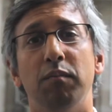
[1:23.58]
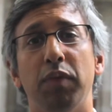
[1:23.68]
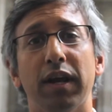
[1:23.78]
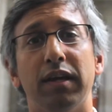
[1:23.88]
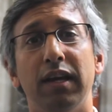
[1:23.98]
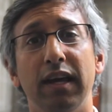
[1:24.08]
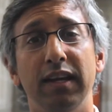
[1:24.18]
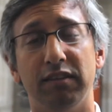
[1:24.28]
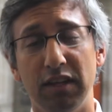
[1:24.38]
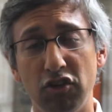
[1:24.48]
But in
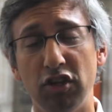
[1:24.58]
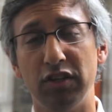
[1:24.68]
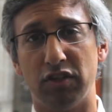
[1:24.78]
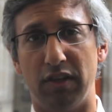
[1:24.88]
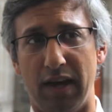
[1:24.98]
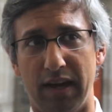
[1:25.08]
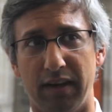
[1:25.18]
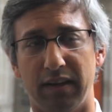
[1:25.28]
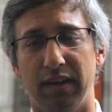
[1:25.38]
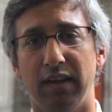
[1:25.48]
addition to that,
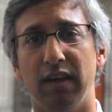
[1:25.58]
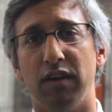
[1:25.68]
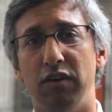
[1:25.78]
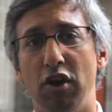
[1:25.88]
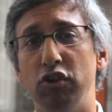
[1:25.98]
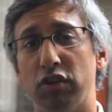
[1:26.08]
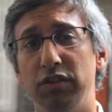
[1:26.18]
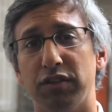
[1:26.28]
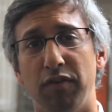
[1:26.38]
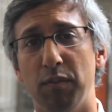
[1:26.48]

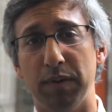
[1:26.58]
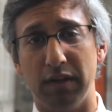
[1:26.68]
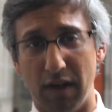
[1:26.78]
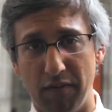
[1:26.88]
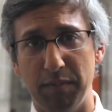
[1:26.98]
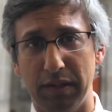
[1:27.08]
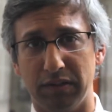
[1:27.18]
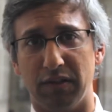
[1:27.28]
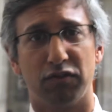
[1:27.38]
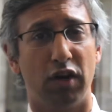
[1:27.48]
Notions of open
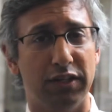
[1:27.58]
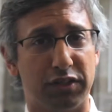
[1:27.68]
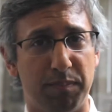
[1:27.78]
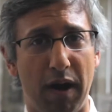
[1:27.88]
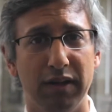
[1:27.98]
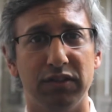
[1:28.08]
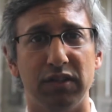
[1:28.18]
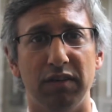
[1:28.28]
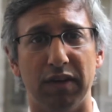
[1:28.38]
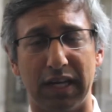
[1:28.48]
government, of
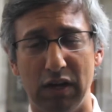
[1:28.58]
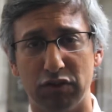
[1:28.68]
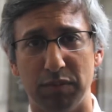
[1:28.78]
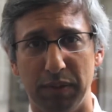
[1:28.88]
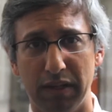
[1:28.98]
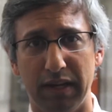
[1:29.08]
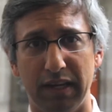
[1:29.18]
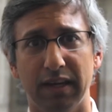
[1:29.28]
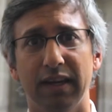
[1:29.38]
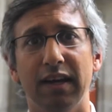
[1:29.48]
transparency, of
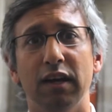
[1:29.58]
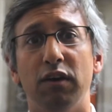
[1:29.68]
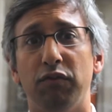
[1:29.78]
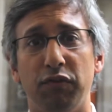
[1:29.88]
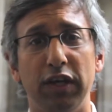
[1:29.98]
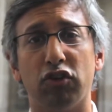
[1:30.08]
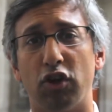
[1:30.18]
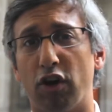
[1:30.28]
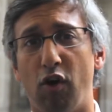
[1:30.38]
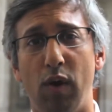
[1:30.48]
accountability
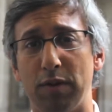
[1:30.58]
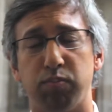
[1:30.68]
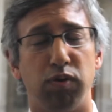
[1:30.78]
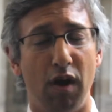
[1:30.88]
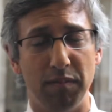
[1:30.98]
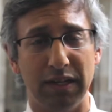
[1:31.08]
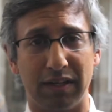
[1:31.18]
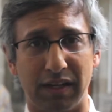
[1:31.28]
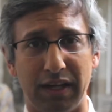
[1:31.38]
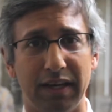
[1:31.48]
feature quite
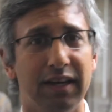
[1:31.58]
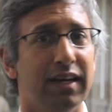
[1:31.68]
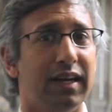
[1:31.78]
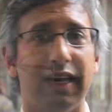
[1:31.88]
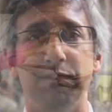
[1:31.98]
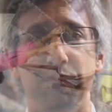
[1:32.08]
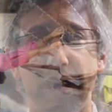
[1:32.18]
prominently in